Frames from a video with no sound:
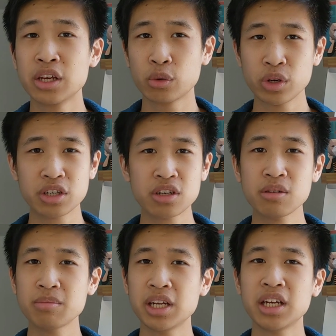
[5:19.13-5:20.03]
The
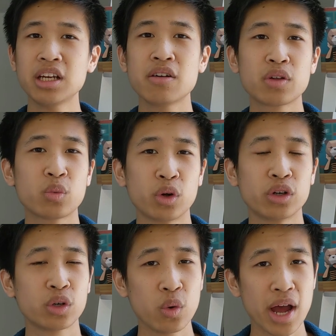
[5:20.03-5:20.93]
original meaning of the
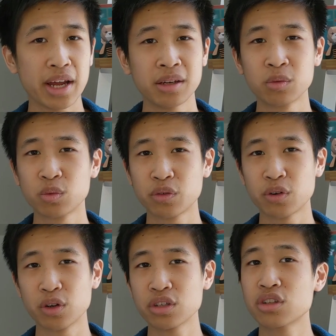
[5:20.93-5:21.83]
word guai
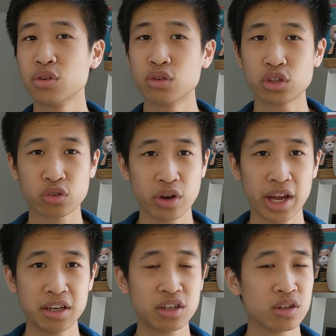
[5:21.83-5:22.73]
refers to
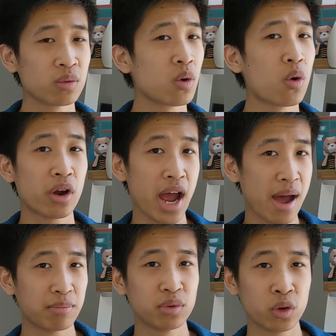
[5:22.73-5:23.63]
strange or
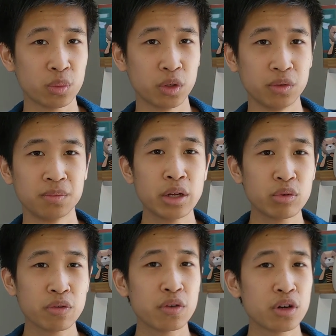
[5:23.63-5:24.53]
abnormal. It
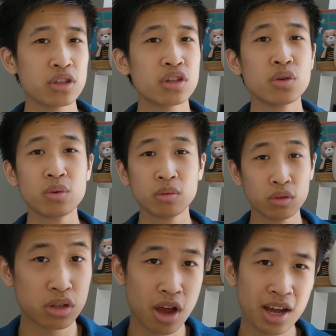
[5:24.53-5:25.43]
refers to
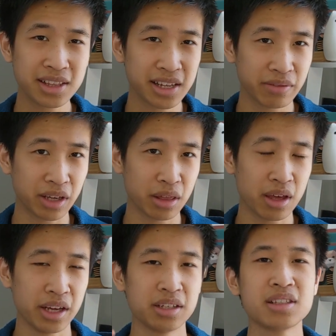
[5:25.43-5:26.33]
non-living
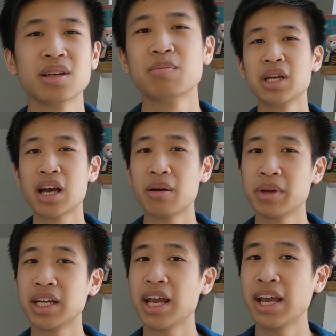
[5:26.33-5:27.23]
things
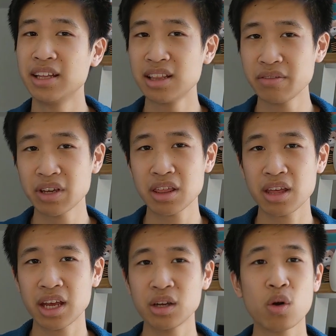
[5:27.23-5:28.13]
becoming a living
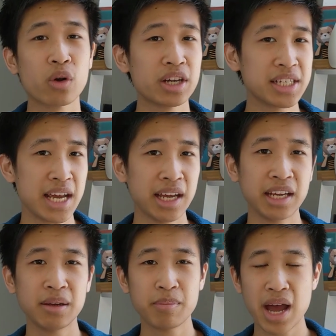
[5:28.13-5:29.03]
thing or
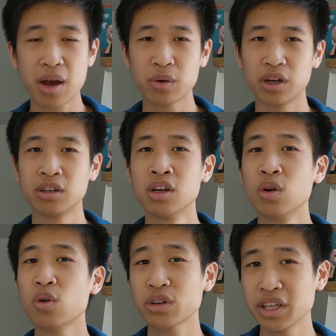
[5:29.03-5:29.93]
attaining power
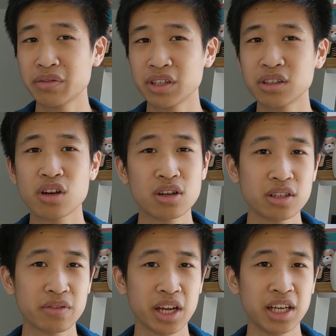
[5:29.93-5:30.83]
or even
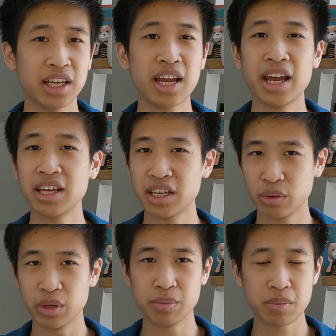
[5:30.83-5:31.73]
cultivating a
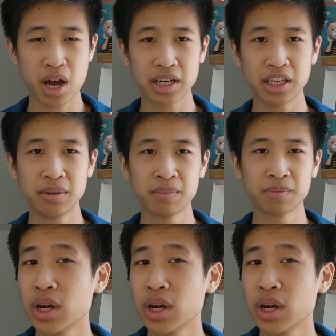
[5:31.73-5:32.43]
human body.